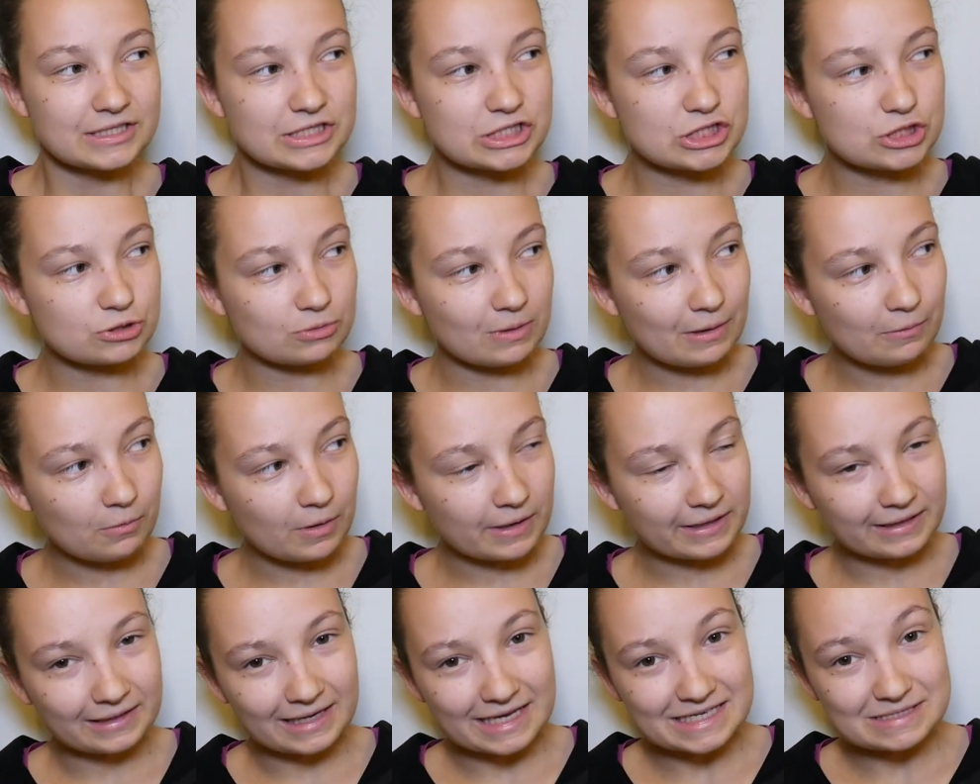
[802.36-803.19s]
do I
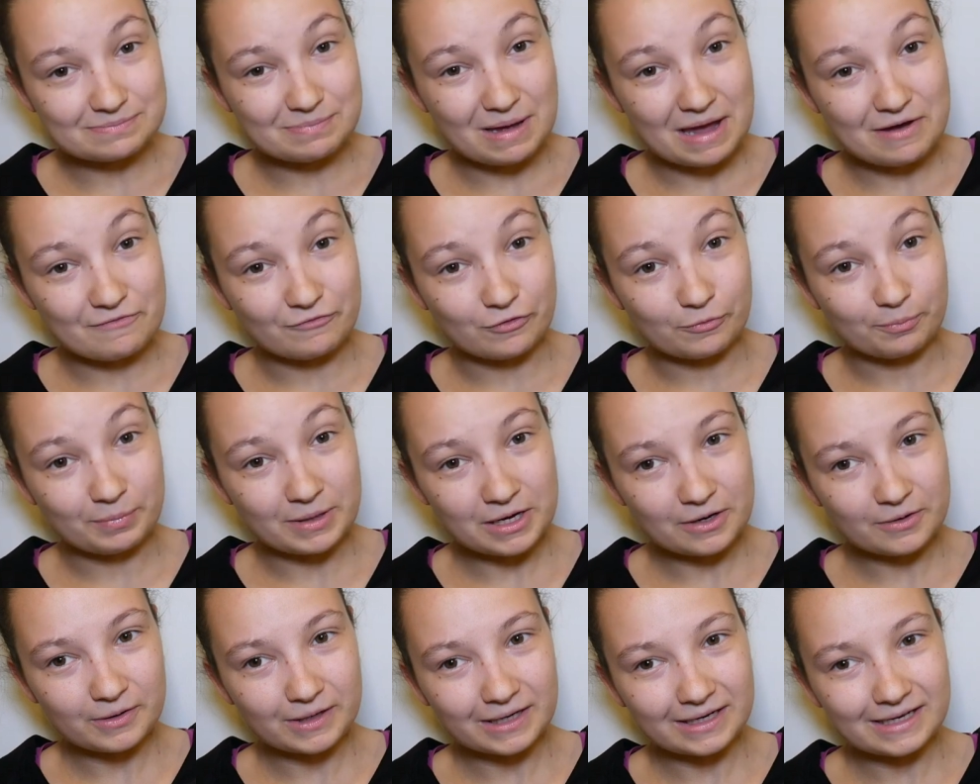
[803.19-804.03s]
want less painful
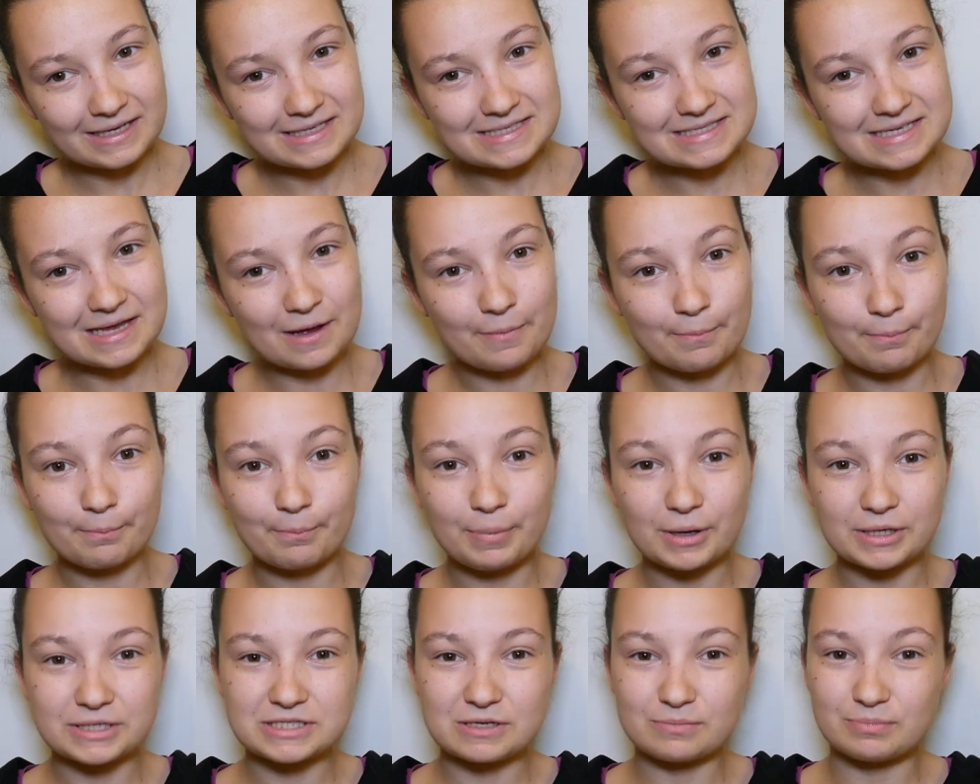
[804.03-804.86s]
periods
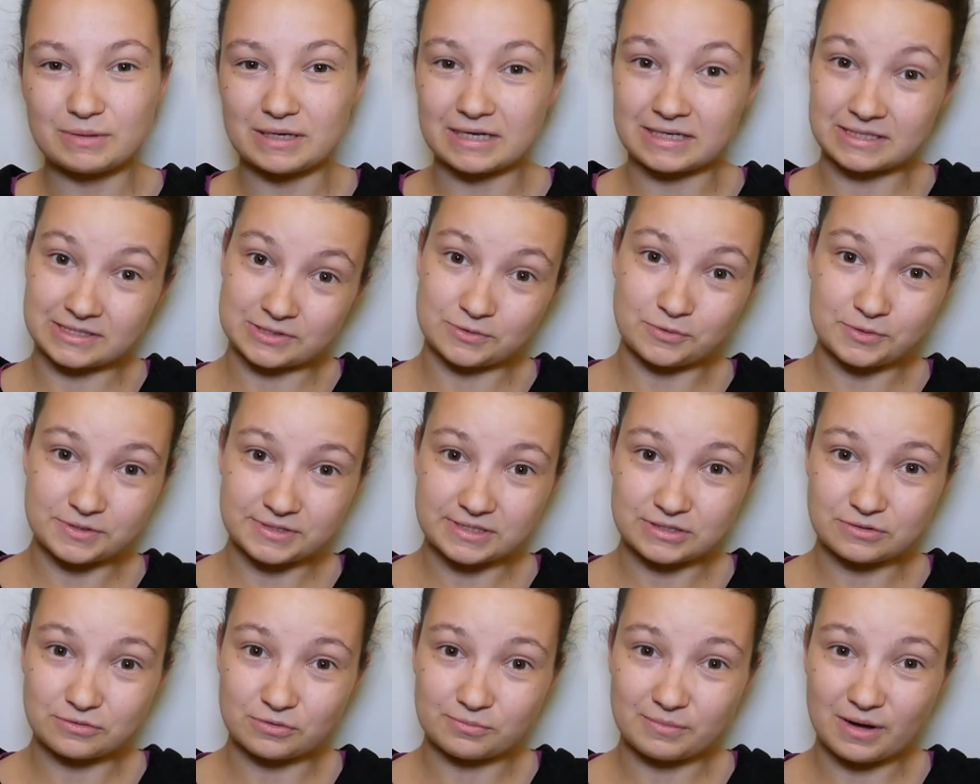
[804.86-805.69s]
but to be
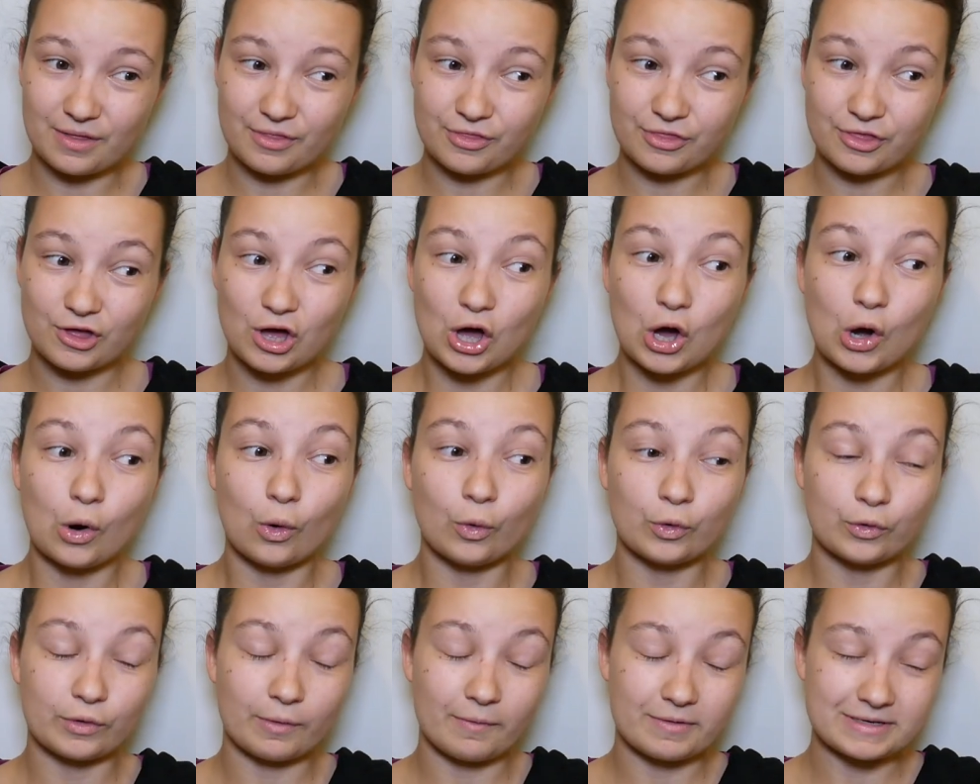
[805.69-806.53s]
exhausted all month,
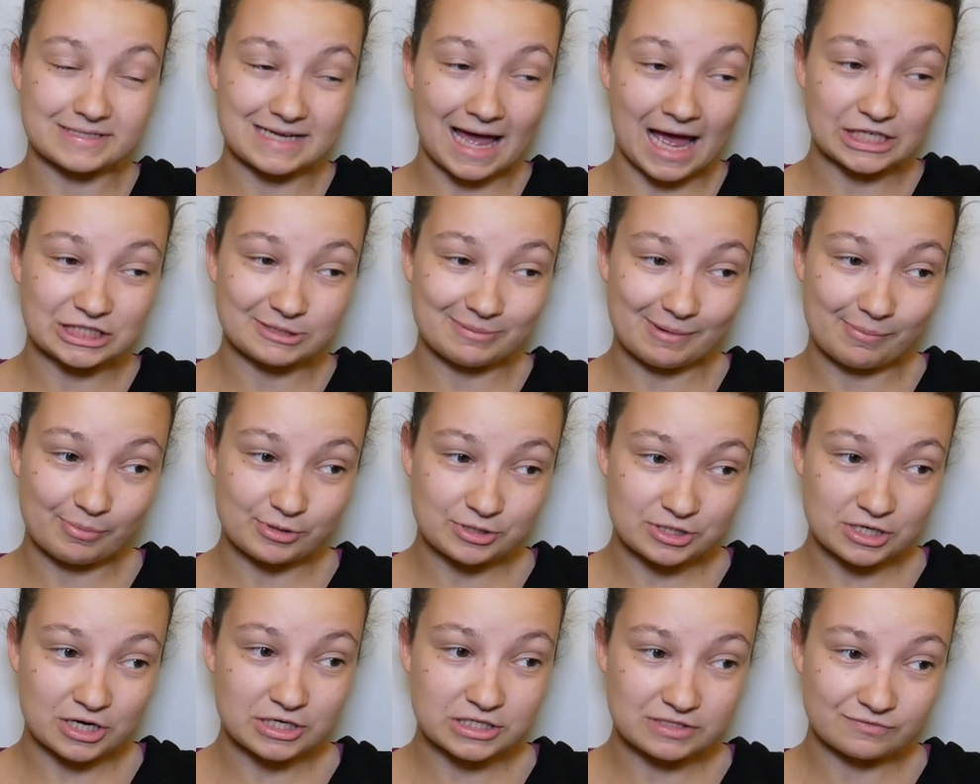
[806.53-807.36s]
or do I want to actually be
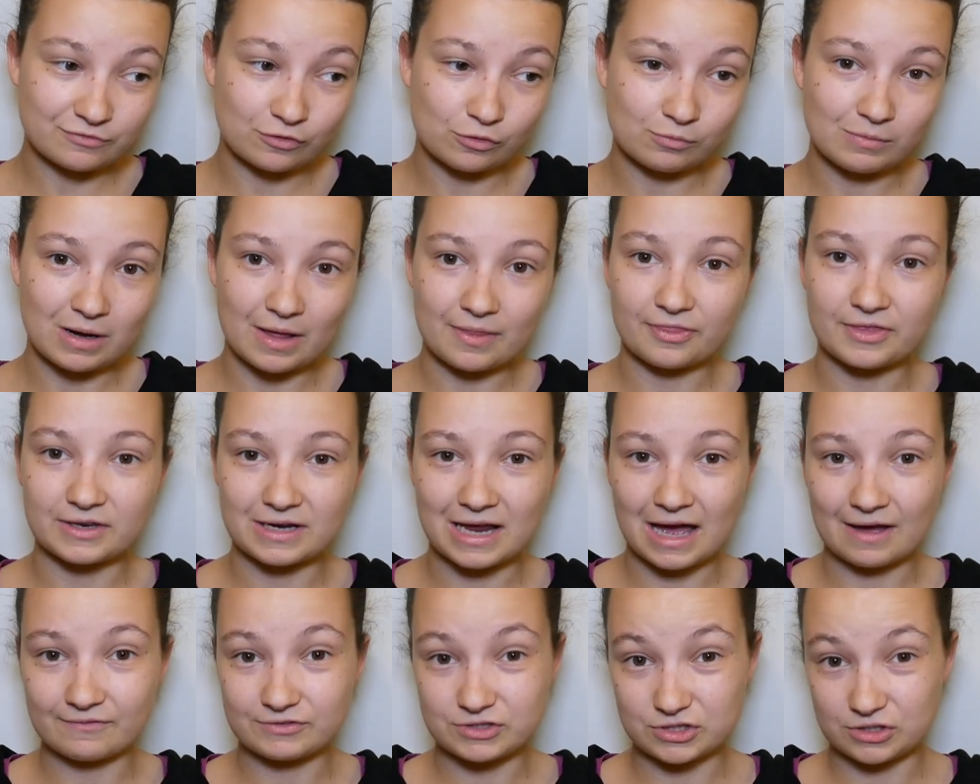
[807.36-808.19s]
productive all month
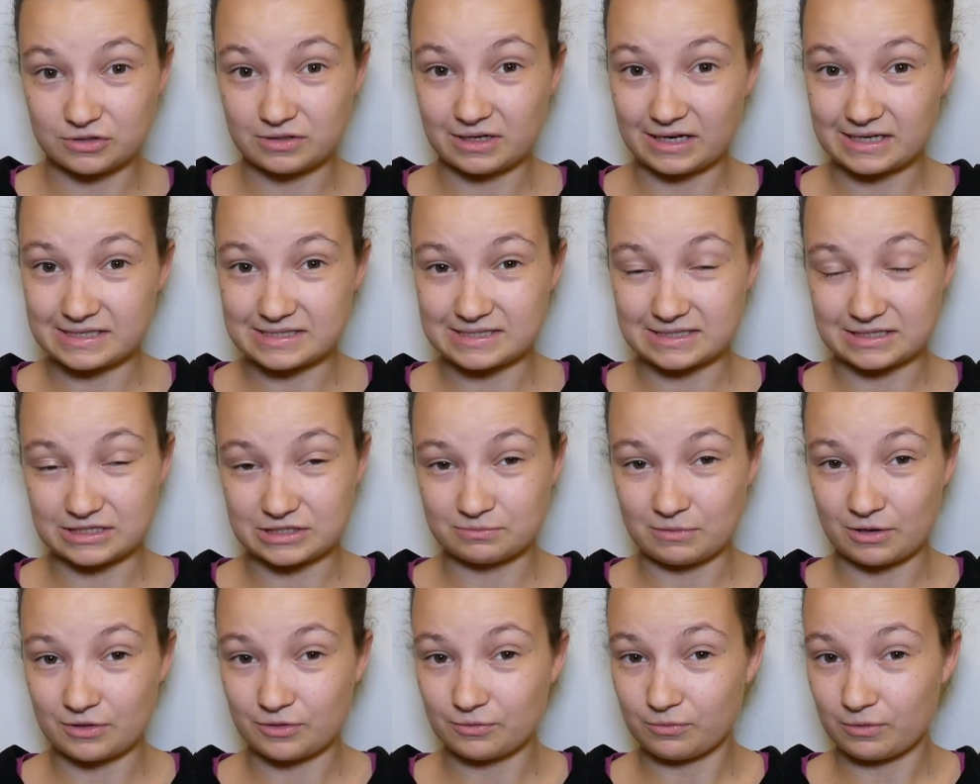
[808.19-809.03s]
and have 2 days
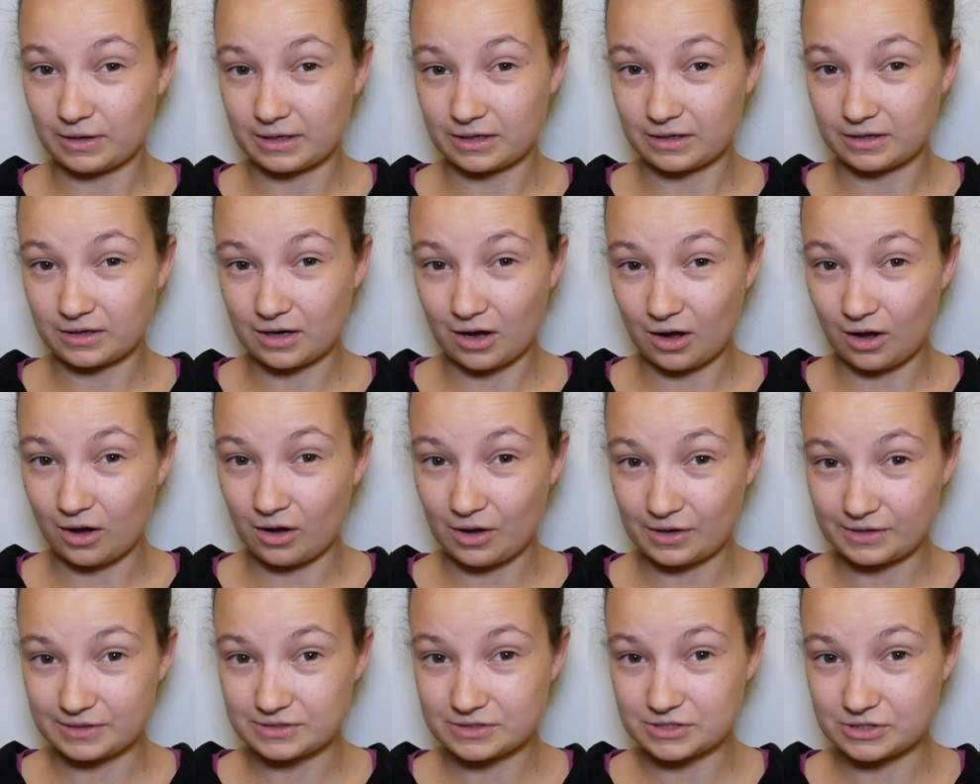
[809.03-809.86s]
each month where I
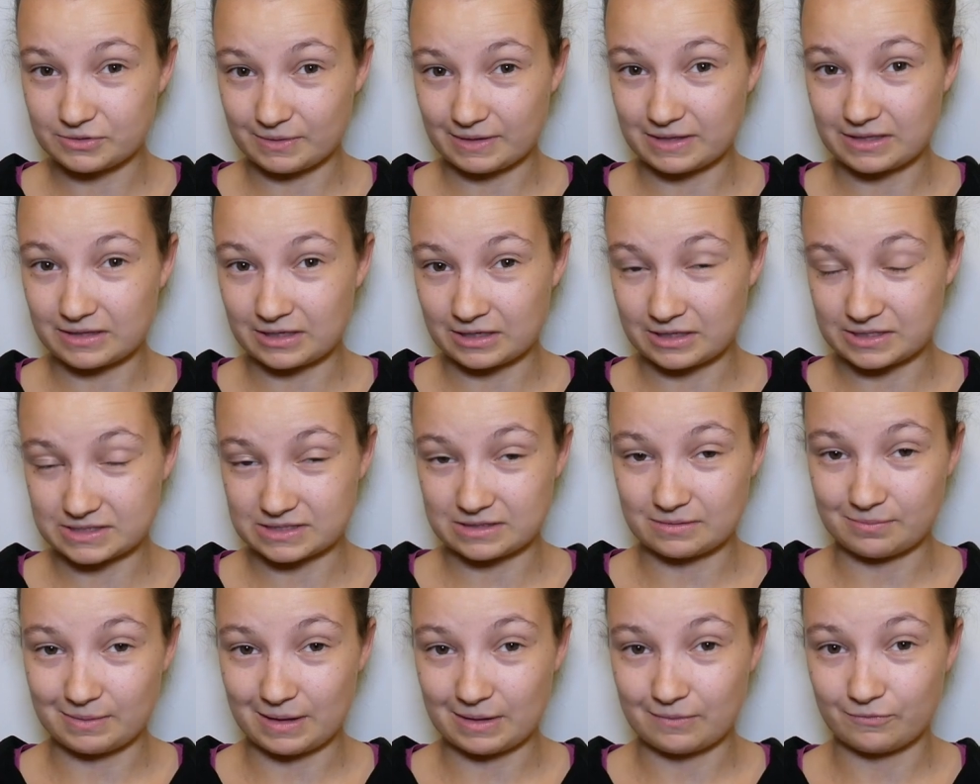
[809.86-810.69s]
can't do anything because
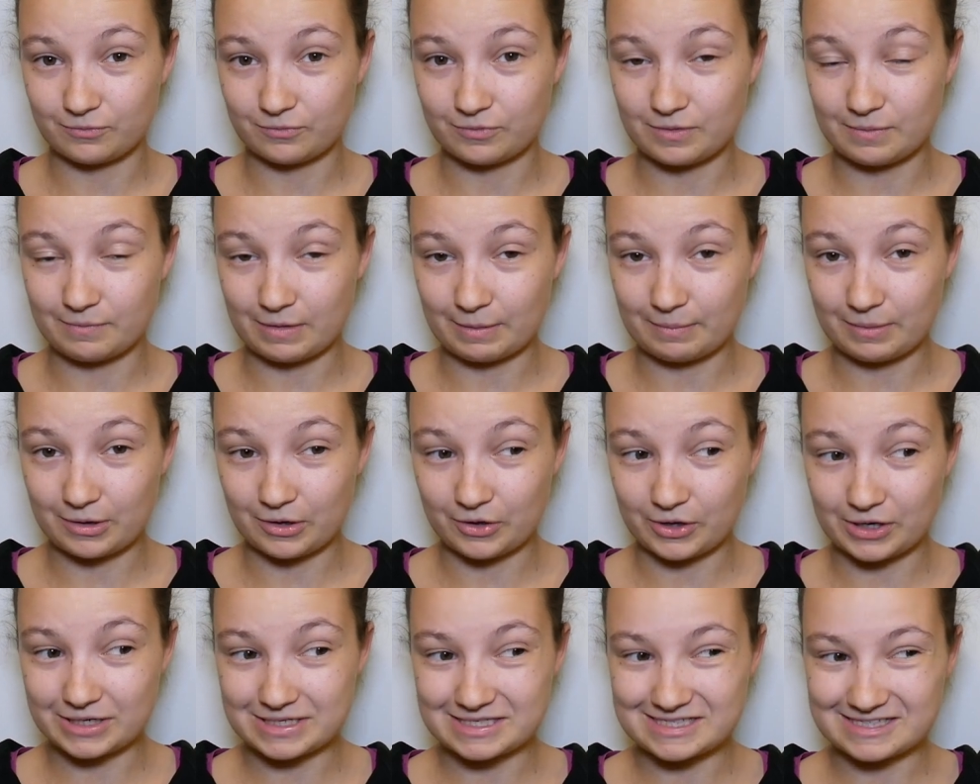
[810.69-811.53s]
of the pain in my
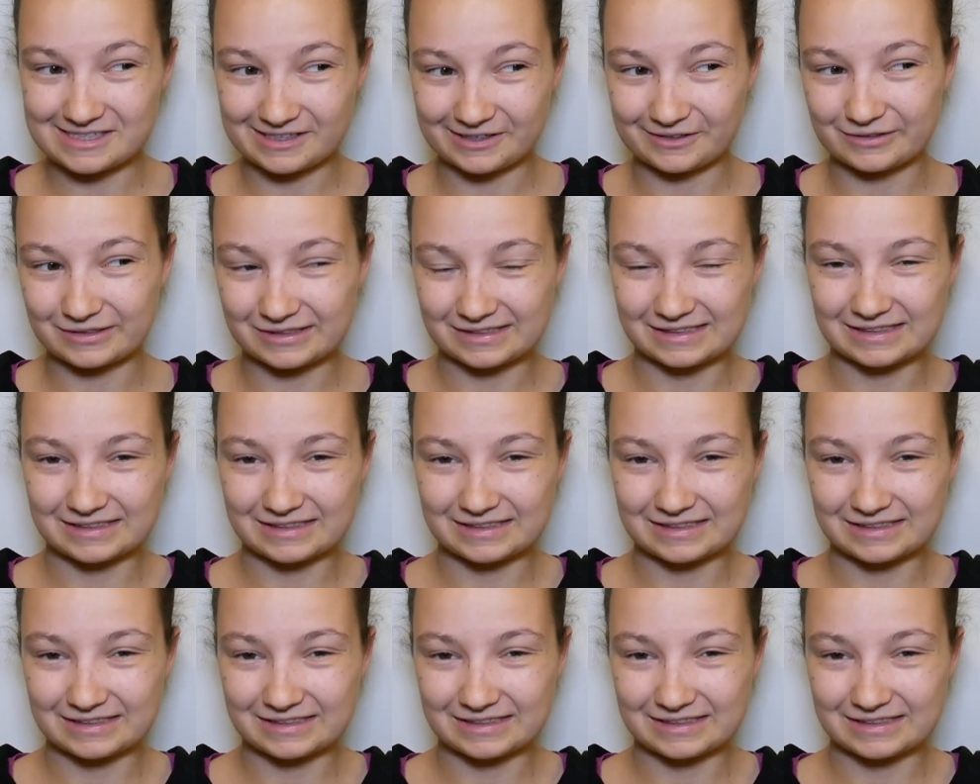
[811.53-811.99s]
period? So